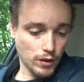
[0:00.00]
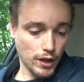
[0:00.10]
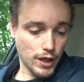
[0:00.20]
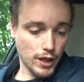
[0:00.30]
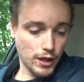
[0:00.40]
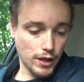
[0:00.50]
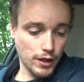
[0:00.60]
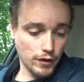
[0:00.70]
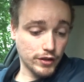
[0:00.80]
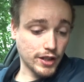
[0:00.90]

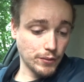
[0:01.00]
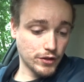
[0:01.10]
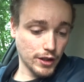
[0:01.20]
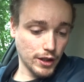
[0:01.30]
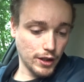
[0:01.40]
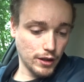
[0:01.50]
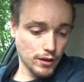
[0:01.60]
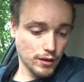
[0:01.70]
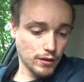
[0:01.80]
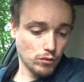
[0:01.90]
if you times the
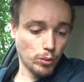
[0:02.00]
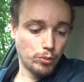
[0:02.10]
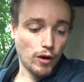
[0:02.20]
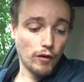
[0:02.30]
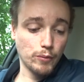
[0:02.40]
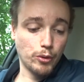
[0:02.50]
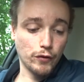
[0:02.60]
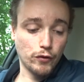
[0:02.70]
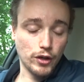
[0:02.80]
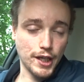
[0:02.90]

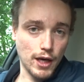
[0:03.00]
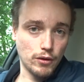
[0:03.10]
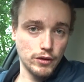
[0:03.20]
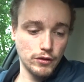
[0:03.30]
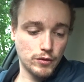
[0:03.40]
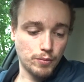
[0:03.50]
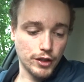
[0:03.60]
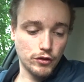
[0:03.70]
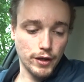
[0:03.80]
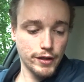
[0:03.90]
11.4 gallons
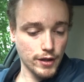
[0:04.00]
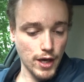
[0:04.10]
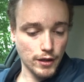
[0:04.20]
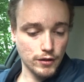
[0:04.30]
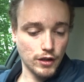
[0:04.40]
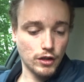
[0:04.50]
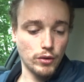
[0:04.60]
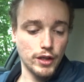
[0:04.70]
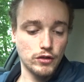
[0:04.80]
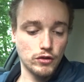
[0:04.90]
by 26, it
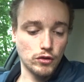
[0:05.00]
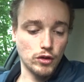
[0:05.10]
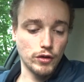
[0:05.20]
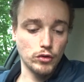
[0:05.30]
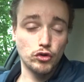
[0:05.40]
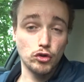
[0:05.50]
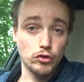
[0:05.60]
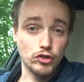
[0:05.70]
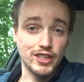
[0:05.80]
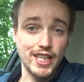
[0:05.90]
equates to around
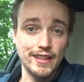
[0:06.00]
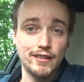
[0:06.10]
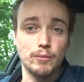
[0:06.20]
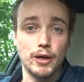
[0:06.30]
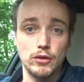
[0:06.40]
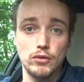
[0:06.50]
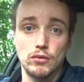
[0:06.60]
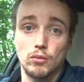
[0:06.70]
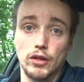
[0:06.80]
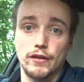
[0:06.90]
290 miles
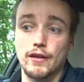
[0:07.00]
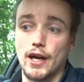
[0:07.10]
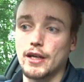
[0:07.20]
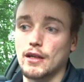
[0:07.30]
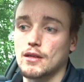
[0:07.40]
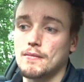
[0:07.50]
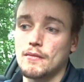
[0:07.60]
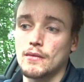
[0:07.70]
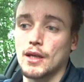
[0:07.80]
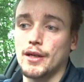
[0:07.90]
in one tank.
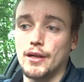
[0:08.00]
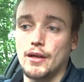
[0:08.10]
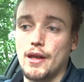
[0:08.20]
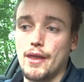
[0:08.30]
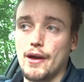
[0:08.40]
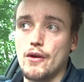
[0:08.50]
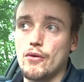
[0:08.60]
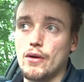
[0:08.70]
Now,